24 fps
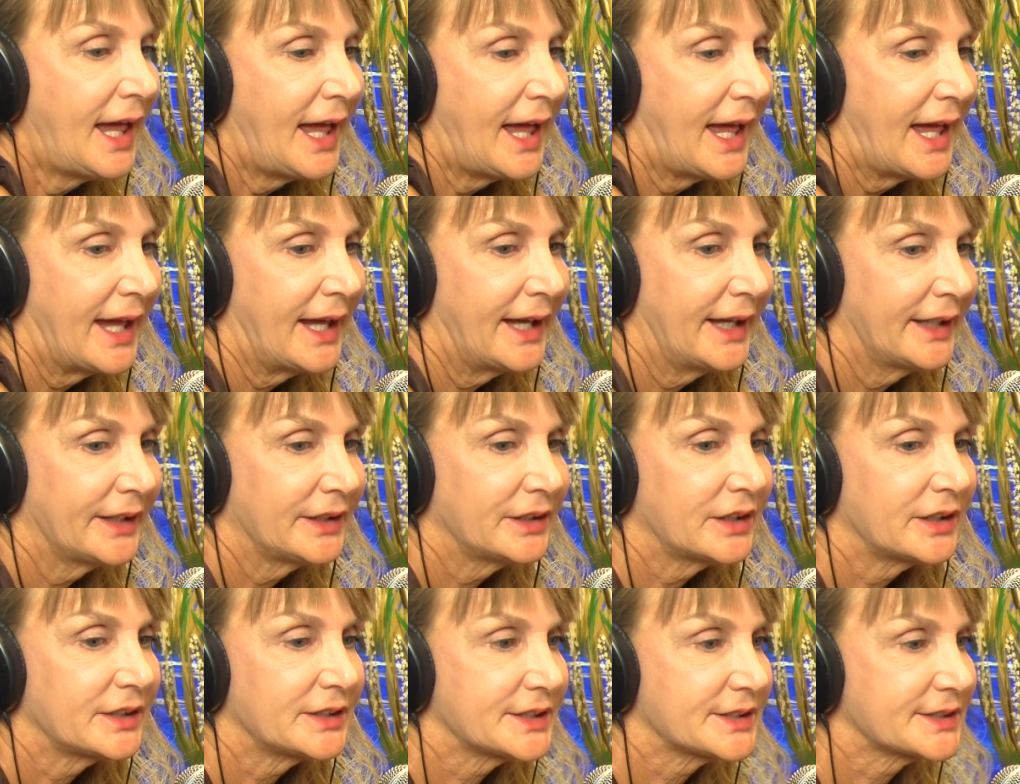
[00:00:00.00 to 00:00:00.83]

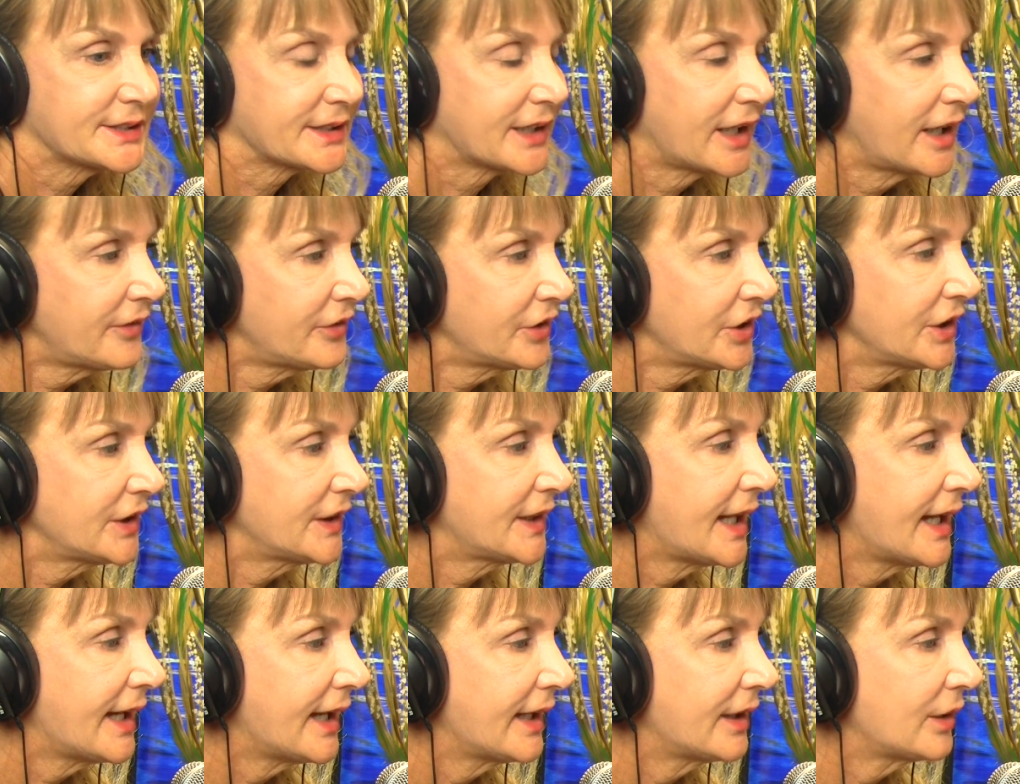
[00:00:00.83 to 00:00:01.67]
and discovered
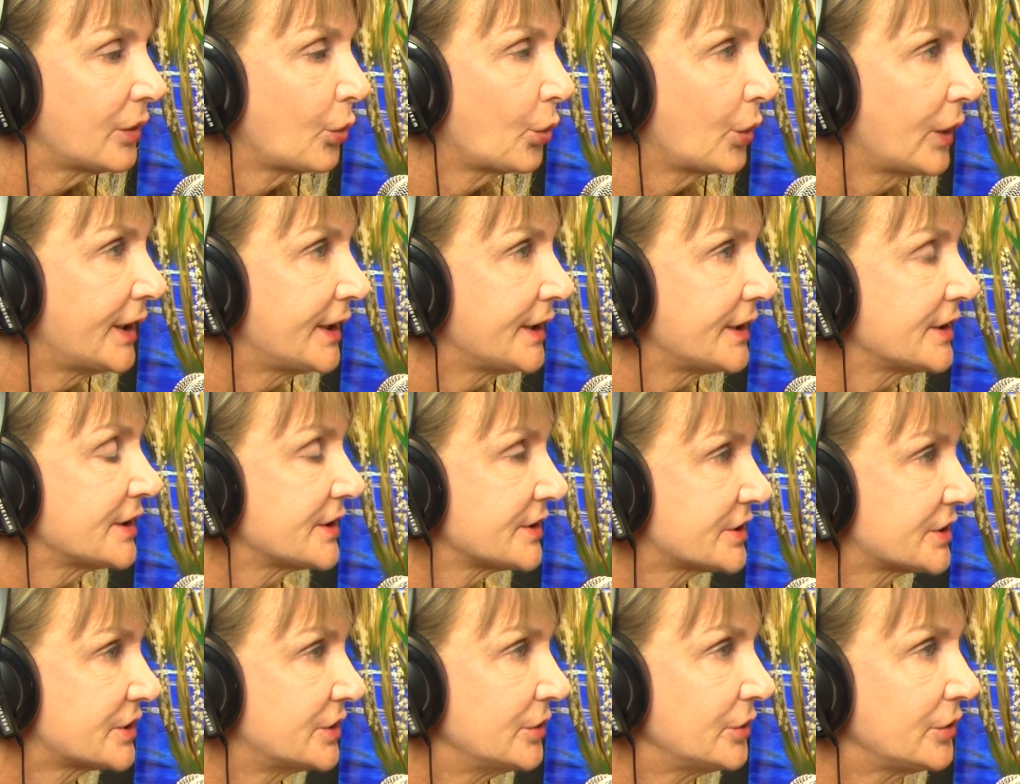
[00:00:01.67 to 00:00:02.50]
that when
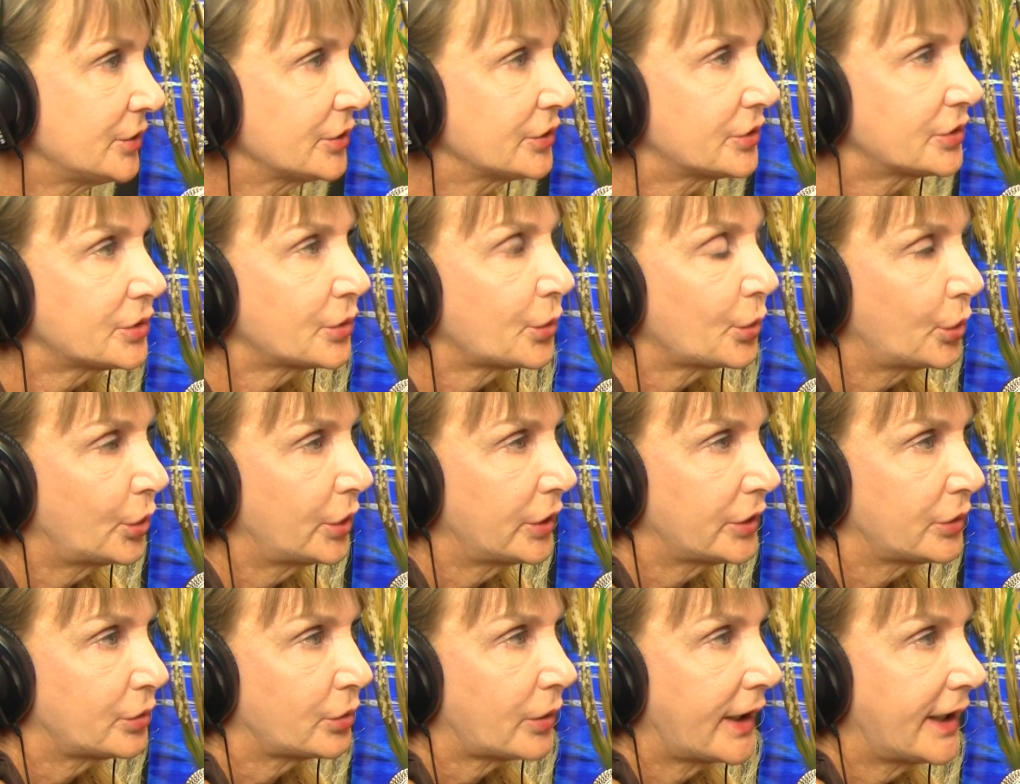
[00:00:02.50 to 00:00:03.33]
students
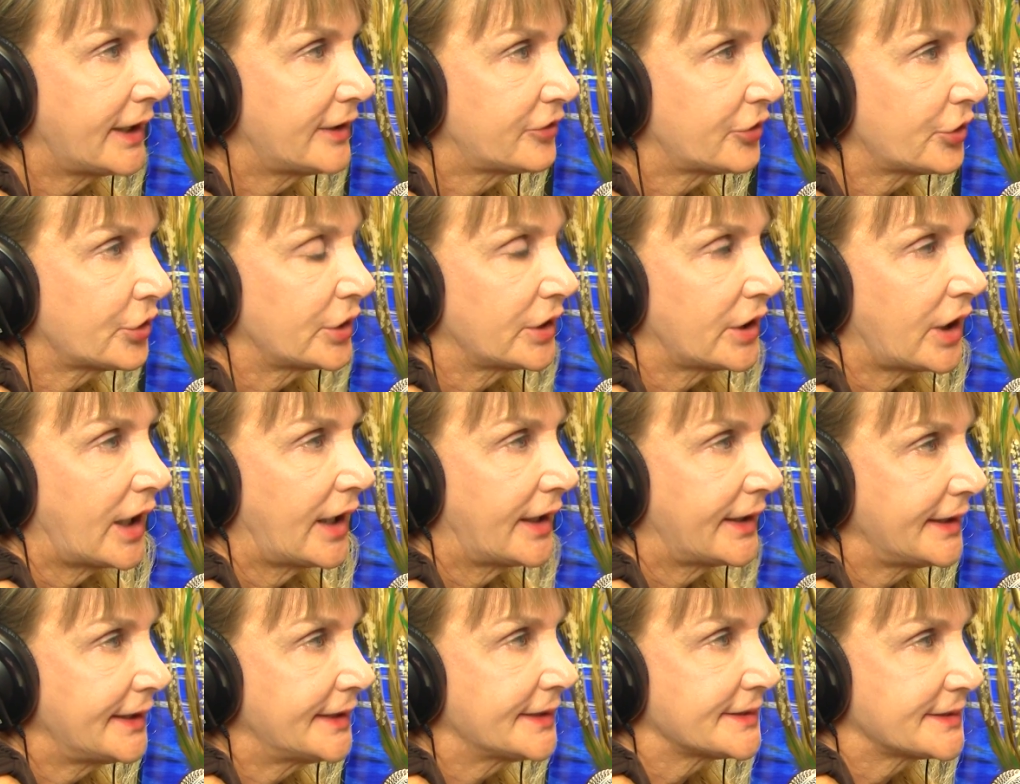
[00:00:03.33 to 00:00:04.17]
would write for an
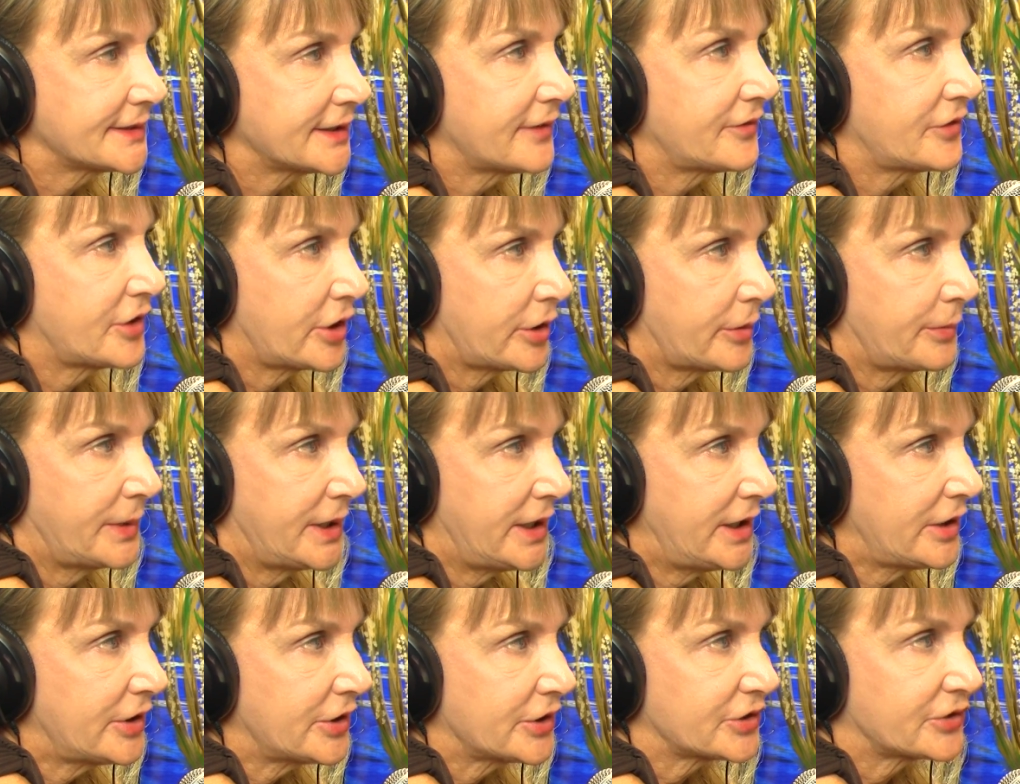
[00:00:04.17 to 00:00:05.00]
audience of their
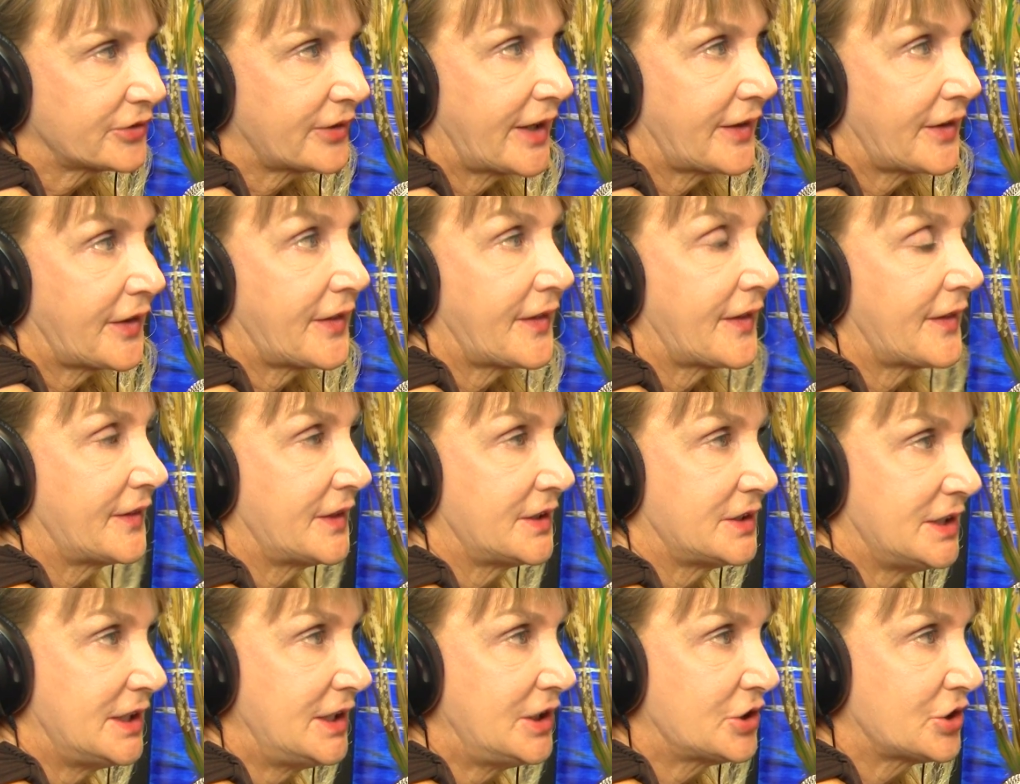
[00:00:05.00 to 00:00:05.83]
peers rather than the
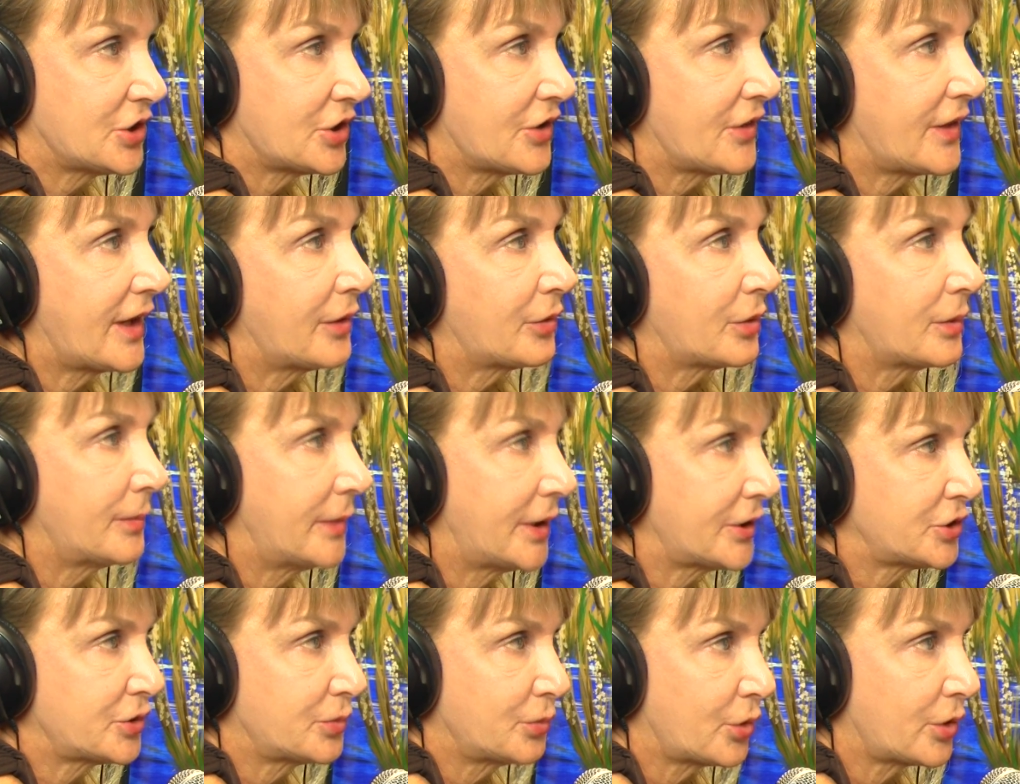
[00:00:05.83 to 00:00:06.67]
teacher, they were
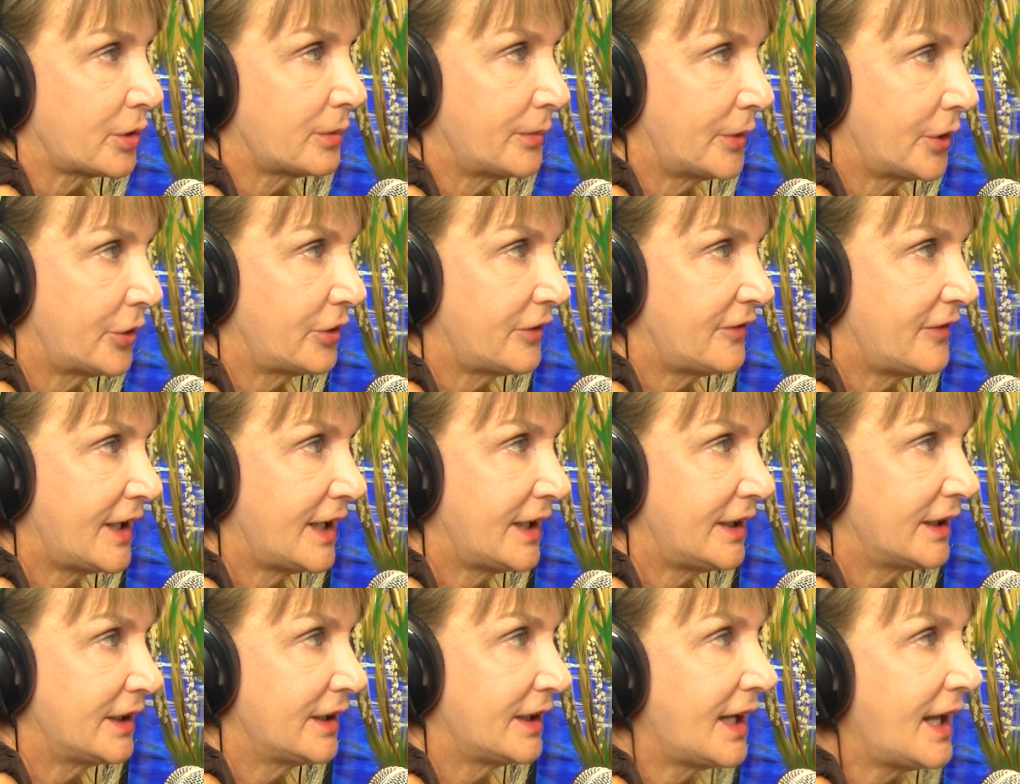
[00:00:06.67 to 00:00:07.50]
much more
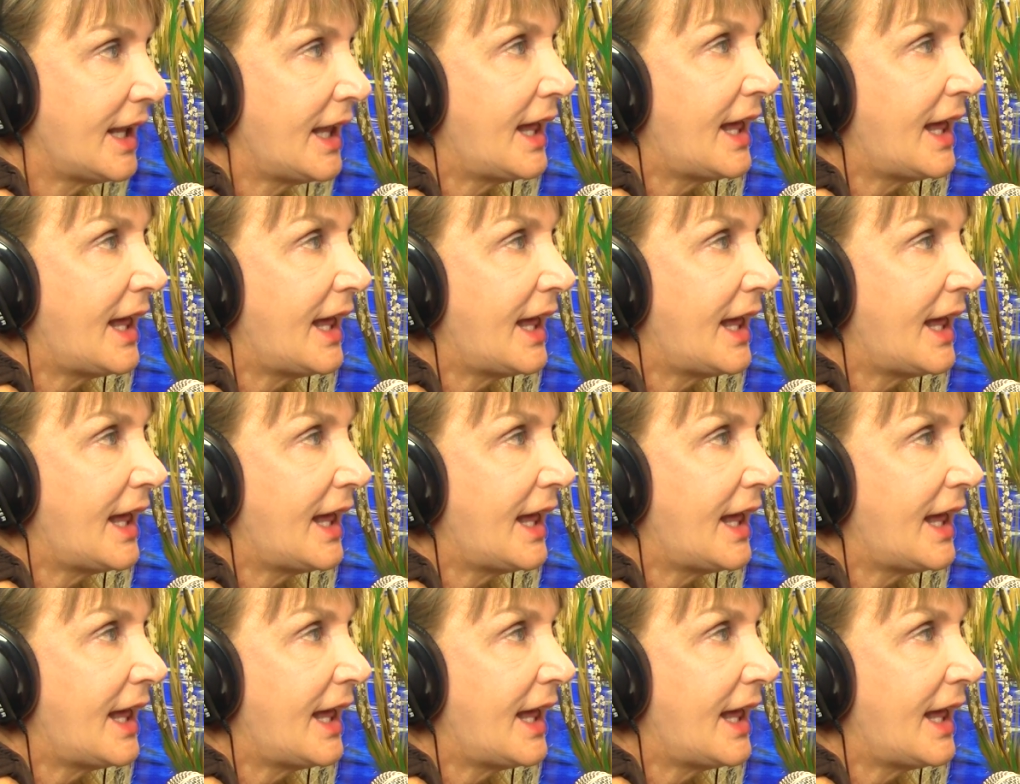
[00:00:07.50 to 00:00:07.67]
motivated.